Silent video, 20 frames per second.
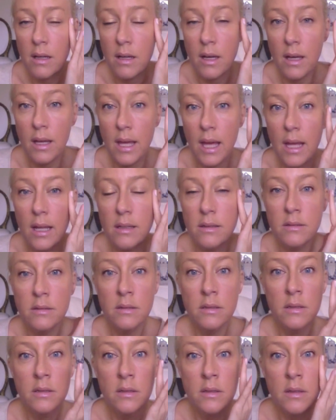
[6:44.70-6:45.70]
Again,
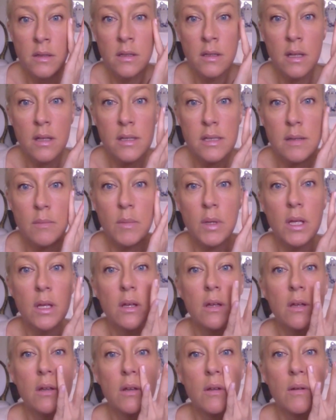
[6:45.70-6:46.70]
that's something you
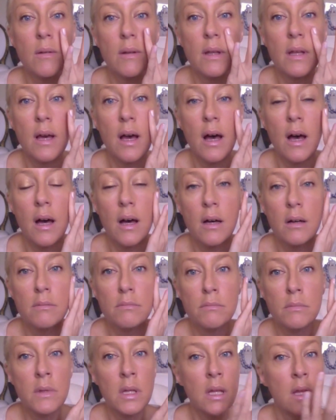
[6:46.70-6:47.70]
can do in the car.
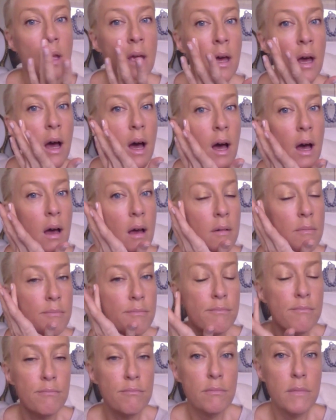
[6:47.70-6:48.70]

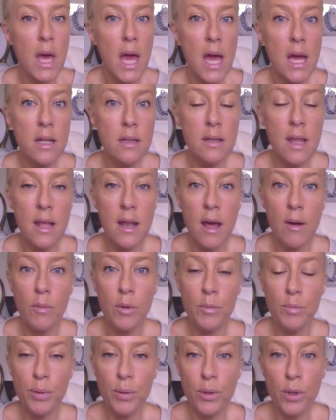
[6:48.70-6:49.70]
And then I
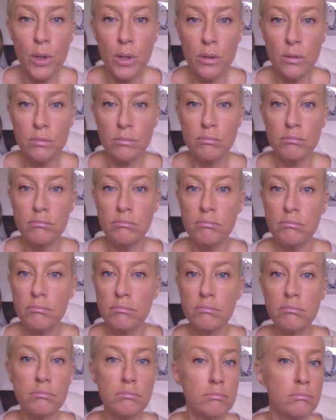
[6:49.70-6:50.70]
would put on
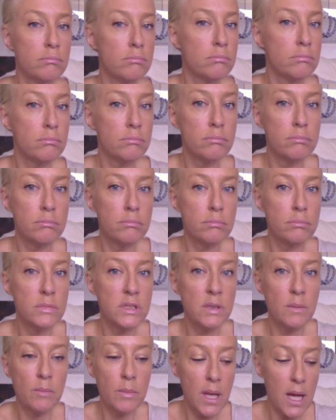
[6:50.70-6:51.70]

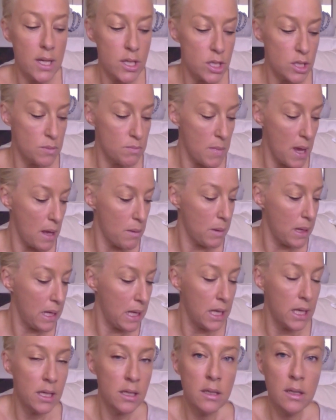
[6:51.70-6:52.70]
some blush
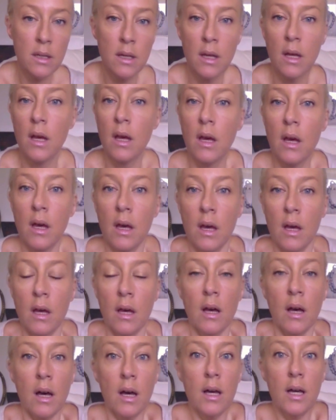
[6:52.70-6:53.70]
maybe.
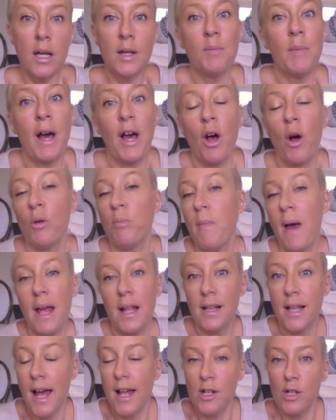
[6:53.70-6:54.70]
My old
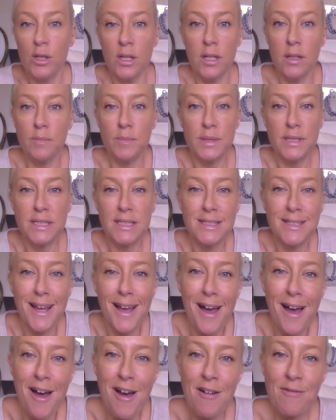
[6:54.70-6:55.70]
mate Lana Lips,
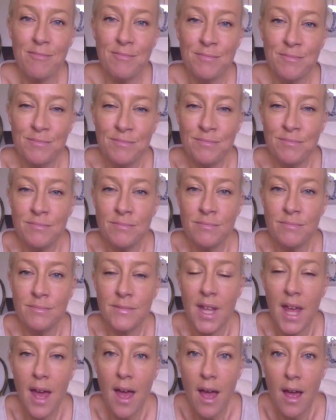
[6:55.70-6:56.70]
and
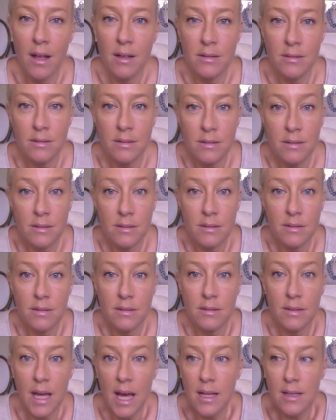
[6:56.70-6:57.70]

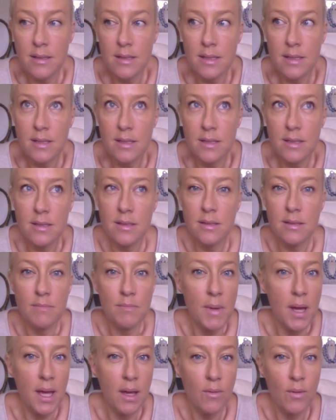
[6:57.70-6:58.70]
that's
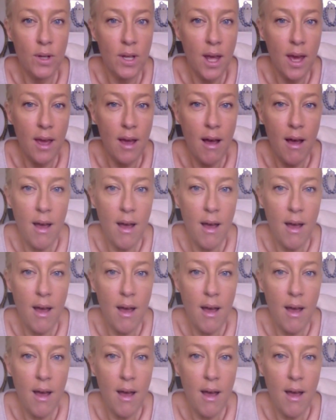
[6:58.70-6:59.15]
my everyday